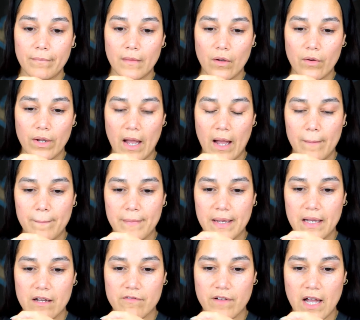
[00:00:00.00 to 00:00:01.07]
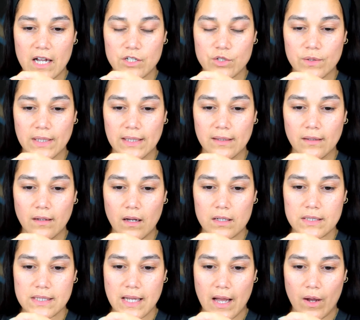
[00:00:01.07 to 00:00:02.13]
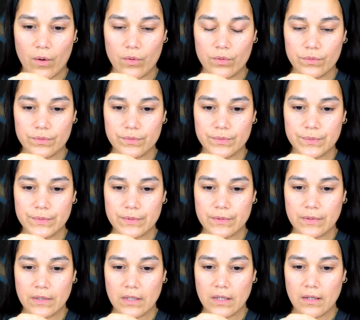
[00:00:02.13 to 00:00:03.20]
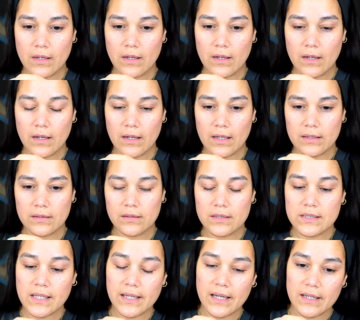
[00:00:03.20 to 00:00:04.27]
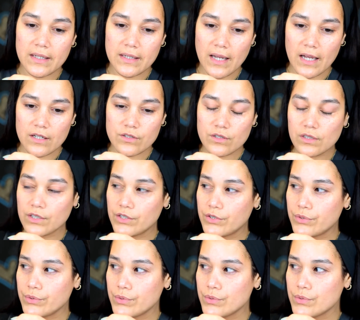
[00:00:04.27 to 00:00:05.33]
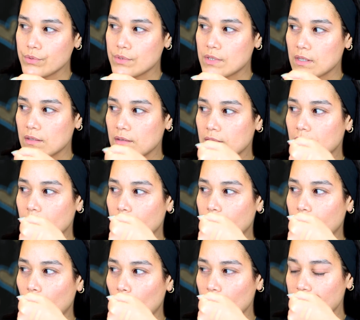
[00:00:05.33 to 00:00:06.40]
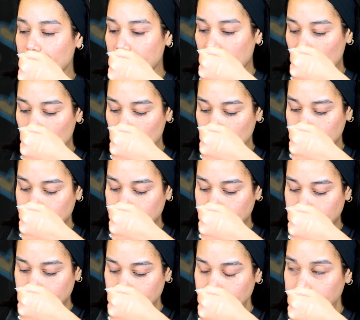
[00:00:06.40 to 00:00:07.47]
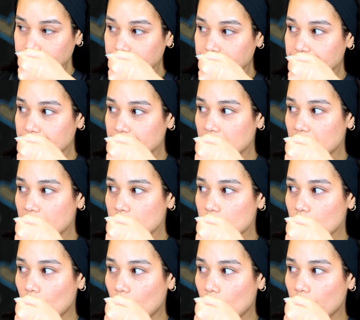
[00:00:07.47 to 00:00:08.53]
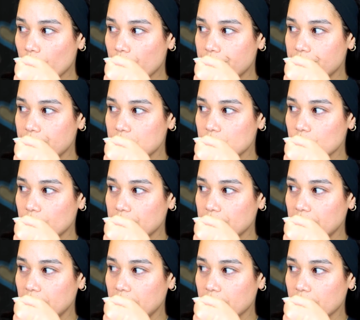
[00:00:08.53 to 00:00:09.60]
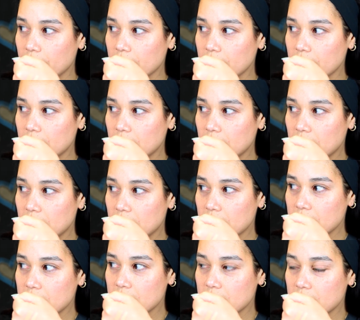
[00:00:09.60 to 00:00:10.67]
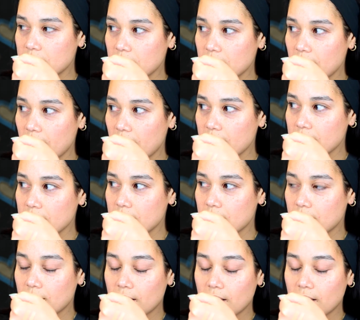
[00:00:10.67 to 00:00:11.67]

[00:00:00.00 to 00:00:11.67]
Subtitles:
Okay, I may have actually lucked out. It looks like I can actually use the both of them. So this one here, this is C8,